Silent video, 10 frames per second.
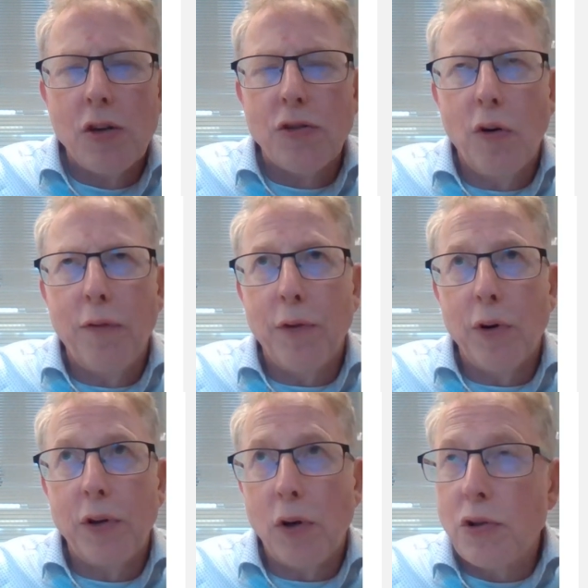So
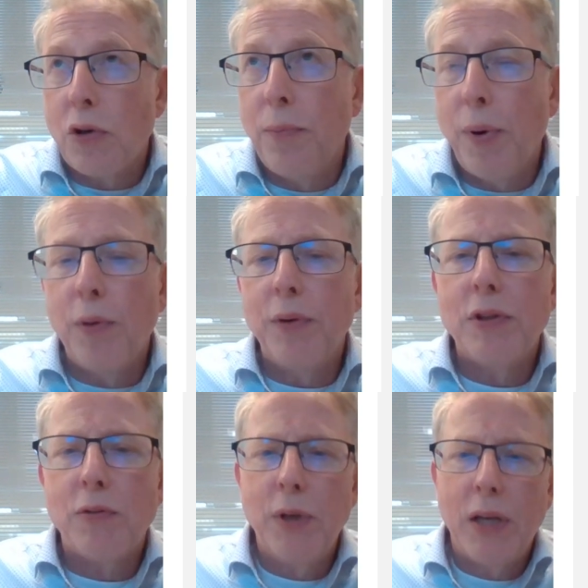for those
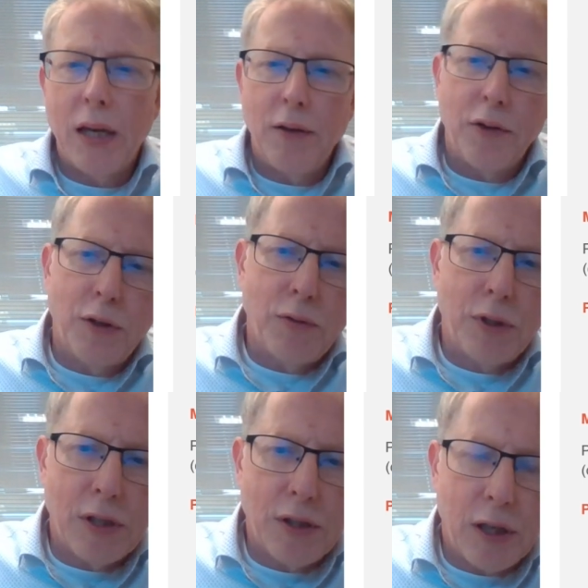components, we cannot use
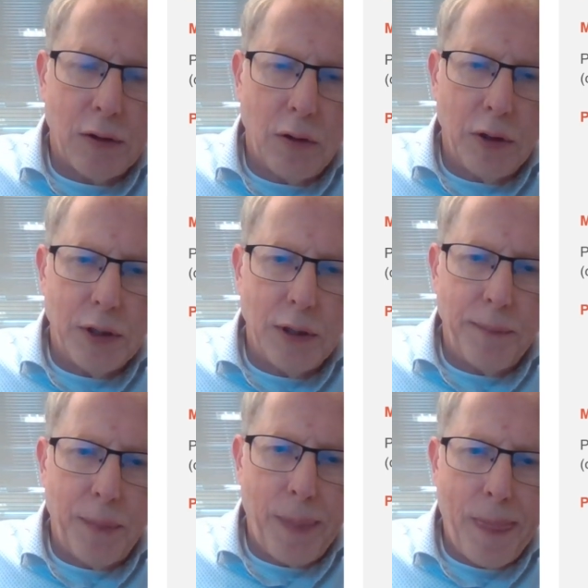this technology.
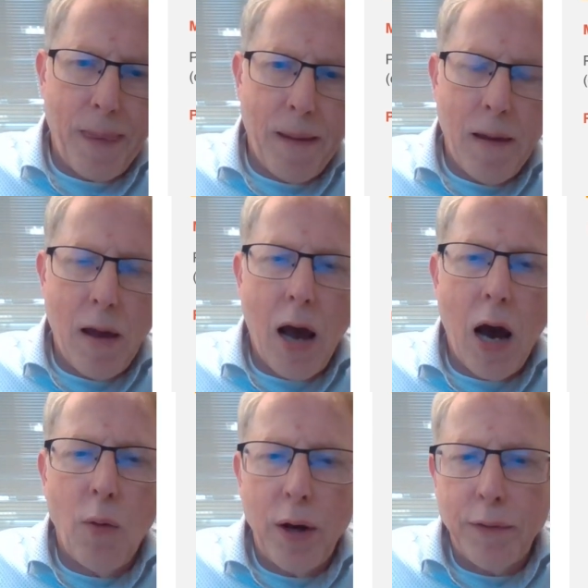
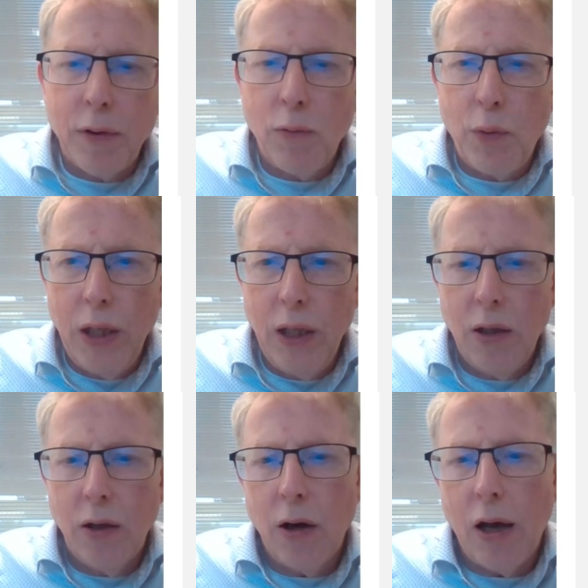However, we
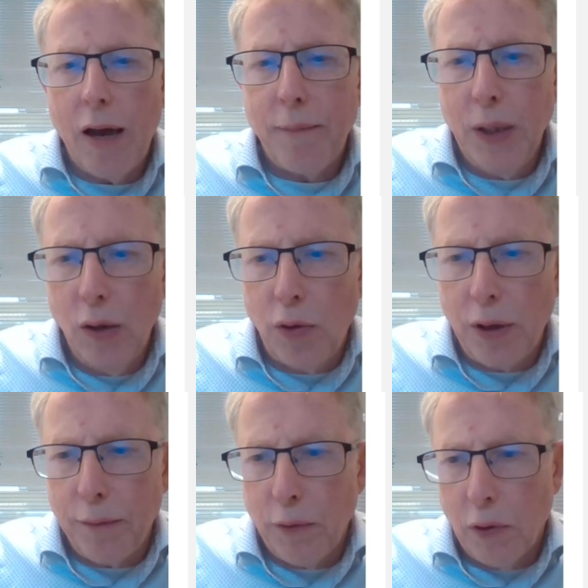have been
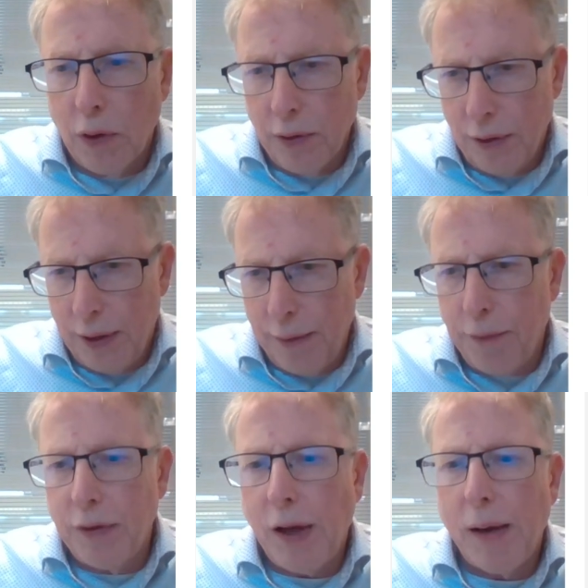looking for
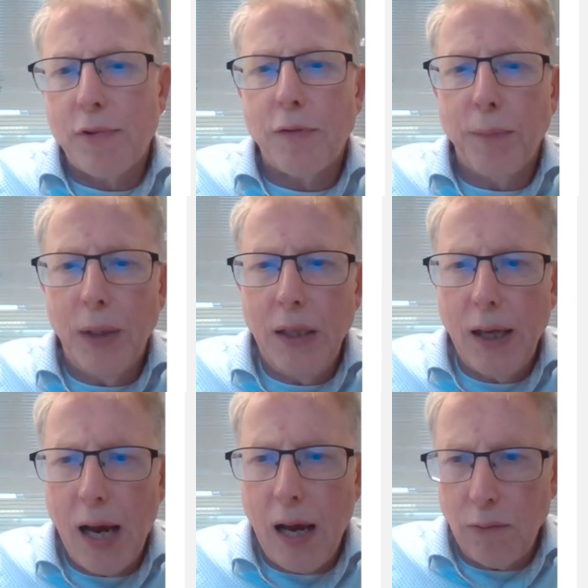different types of
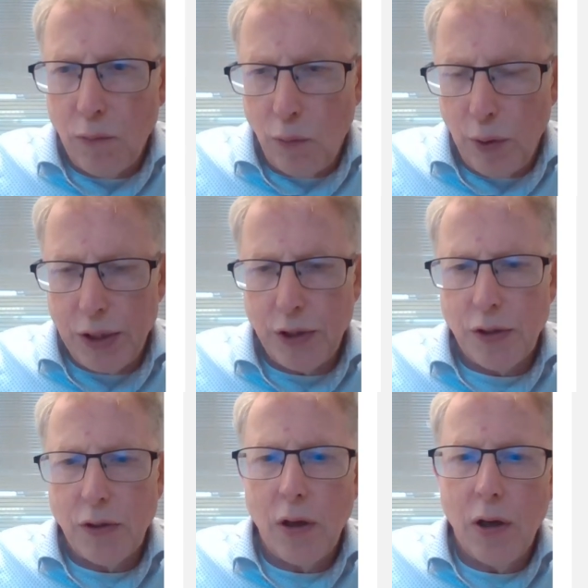media
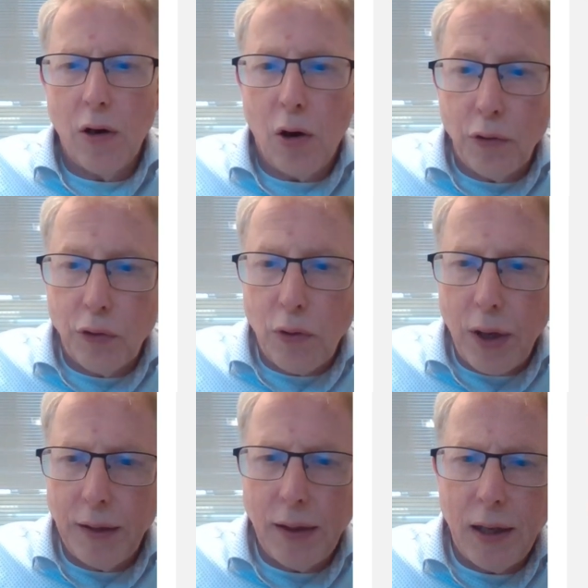which also
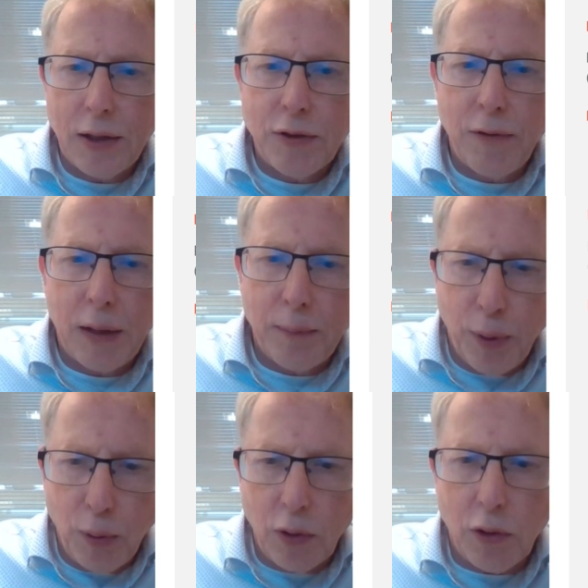can extract
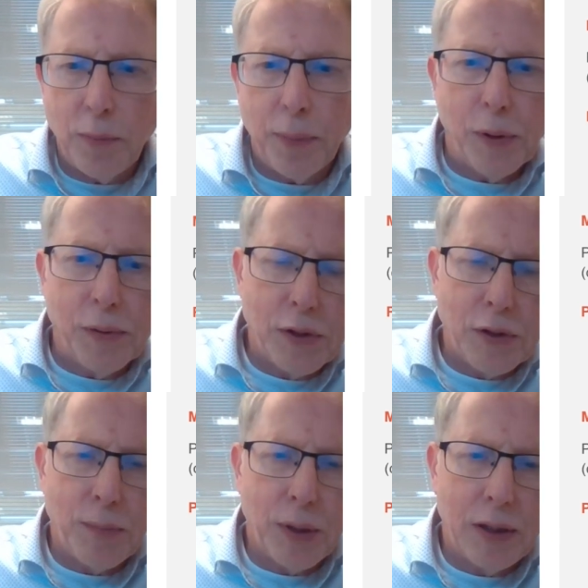polar
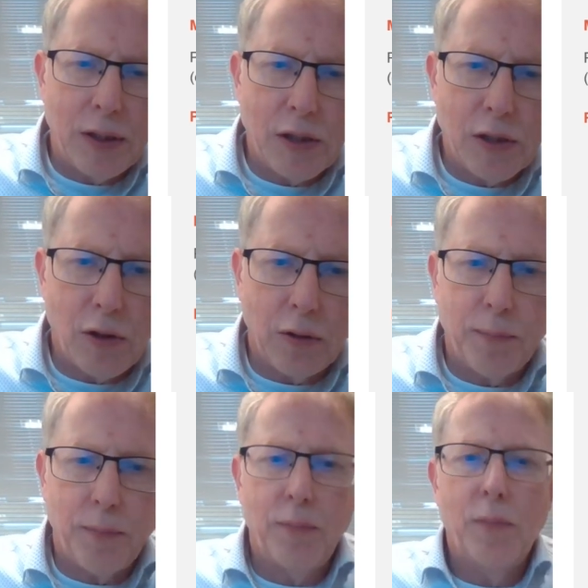components, but this is not
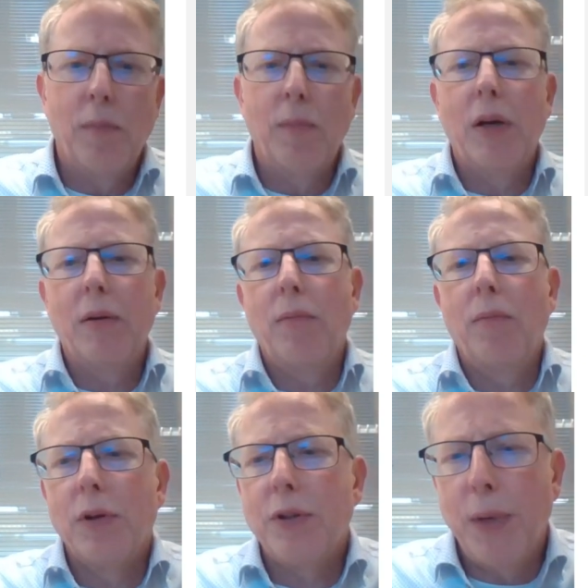
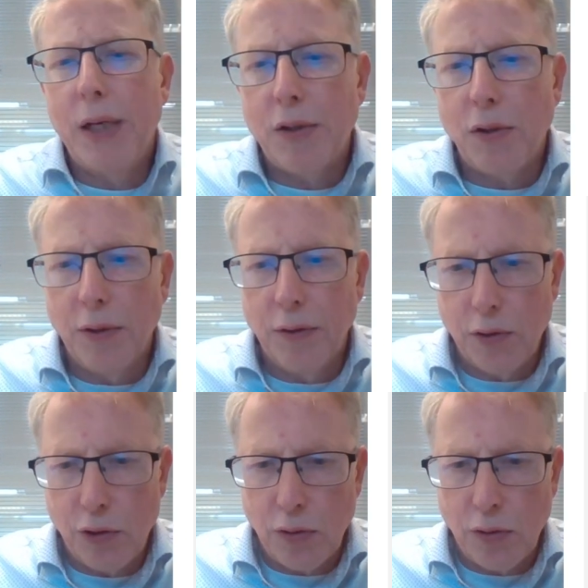much based on